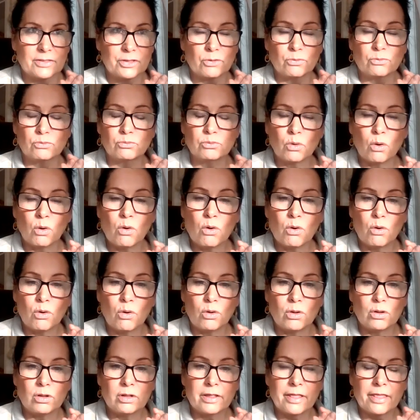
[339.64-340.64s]
the
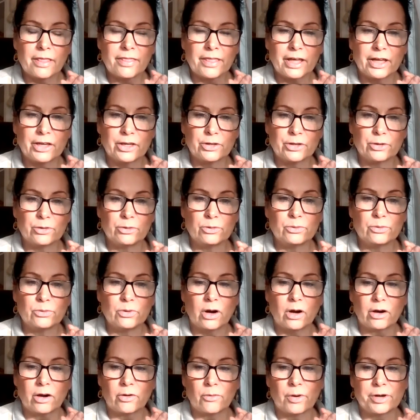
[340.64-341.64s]
role that you
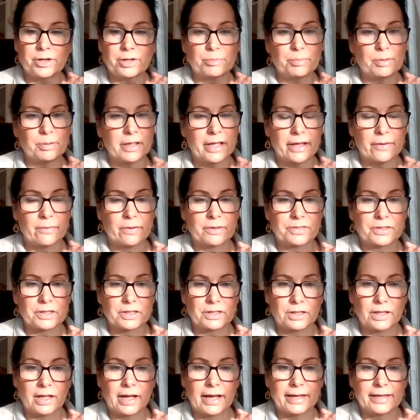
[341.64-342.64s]
are going to play with the
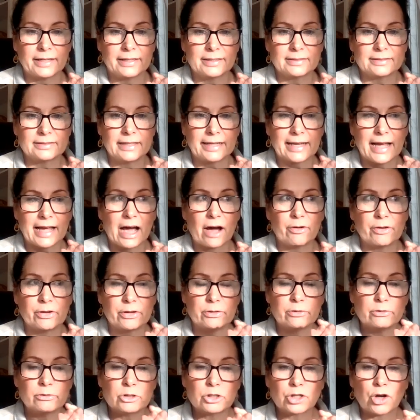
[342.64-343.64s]
client, like how
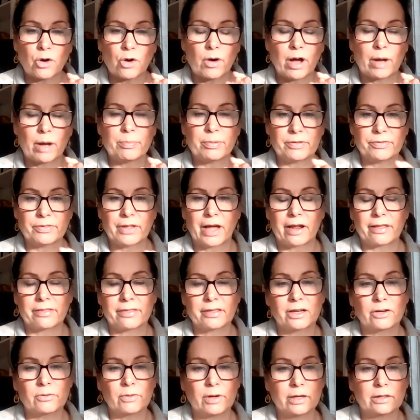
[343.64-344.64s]
you show up in that
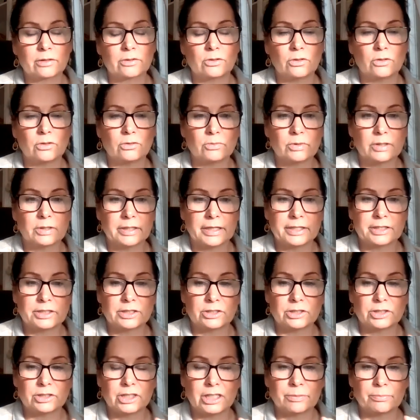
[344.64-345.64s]
theoretical
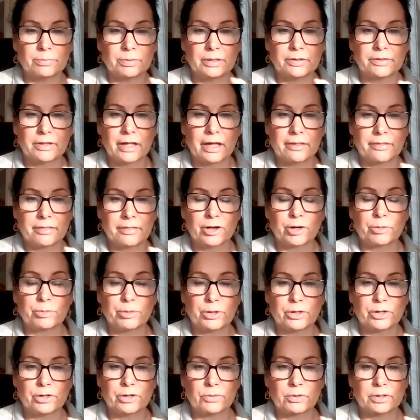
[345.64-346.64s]
relationship and that
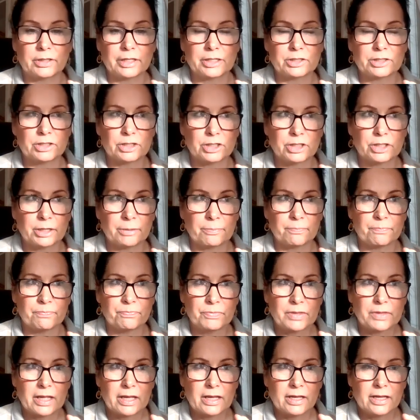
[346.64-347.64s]
therapeutic relationship.
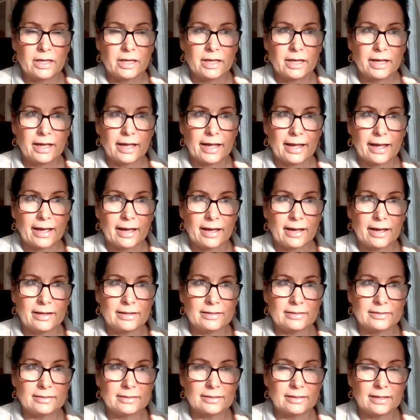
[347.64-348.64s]

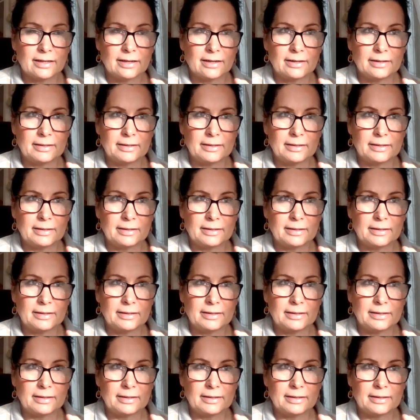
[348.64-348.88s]
And